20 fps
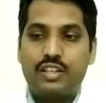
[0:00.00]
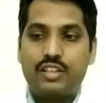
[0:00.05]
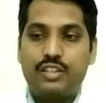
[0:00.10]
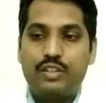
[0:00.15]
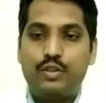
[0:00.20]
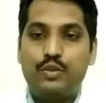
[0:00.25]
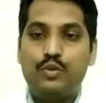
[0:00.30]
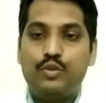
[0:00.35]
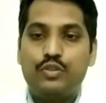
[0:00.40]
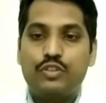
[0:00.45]

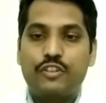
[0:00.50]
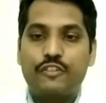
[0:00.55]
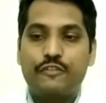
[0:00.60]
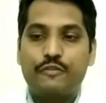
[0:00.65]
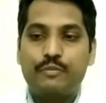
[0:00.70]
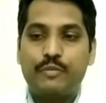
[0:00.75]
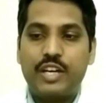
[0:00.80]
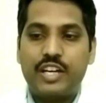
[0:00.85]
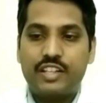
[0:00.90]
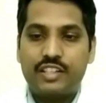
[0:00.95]
use
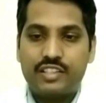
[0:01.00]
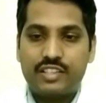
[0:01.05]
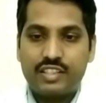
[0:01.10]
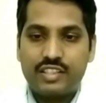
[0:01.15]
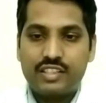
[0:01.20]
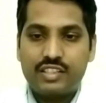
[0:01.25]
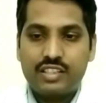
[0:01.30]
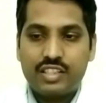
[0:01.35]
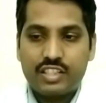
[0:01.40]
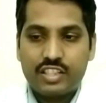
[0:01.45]
of
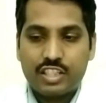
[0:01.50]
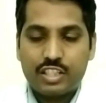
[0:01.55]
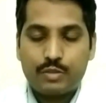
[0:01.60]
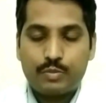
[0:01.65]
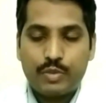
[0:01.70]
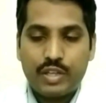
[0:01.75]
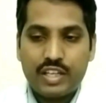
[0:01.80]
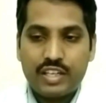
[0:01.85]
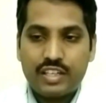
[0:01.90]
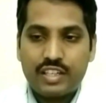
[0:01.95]
medicines such as
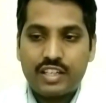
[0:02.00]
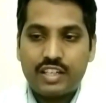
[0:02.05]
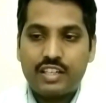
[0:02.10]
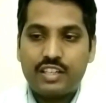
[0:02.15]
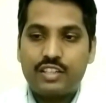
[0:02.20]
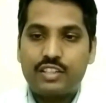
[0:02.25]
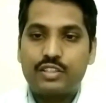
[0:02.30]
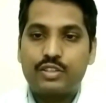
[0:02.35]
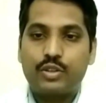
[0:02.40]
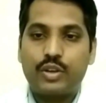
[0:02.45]

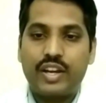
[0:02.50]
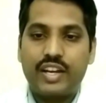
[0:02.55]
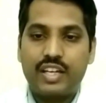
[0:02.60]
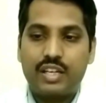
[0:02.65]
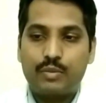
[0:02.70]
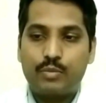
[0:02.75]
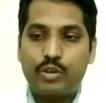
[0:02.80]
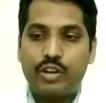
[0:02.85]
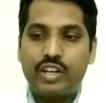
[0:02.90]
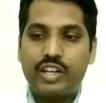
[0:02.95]
painkillers or
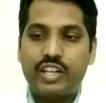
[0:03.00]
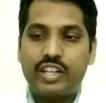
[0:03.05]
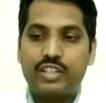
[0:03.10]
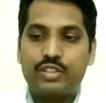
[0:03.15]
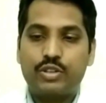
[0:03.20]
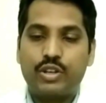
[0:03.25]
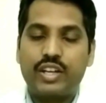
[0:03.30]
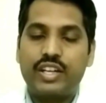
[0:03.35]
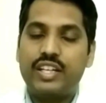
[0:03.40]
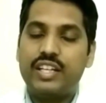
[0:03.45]

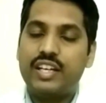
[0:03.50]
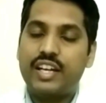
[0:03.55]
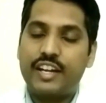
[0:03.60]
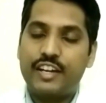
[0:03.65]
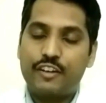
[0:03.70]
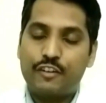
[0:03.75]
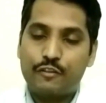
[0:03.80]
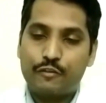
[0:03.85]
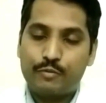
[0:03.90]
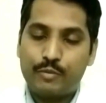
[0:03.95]
antibiotics or any
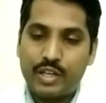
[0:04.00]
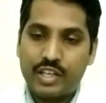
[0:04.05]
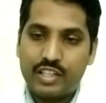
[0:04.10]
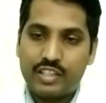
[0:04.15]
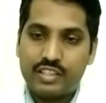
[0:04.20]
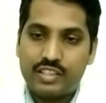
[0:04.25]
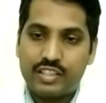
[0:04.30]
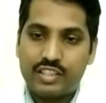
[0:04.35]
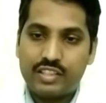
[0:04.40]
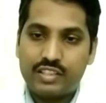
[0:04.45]
kind of
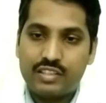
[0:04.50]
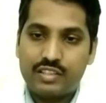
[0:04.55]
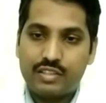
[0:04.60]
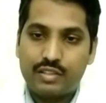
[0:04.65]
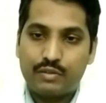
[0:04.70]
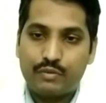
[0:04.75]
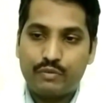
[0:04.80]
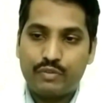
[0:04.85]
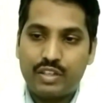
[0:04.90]
medicines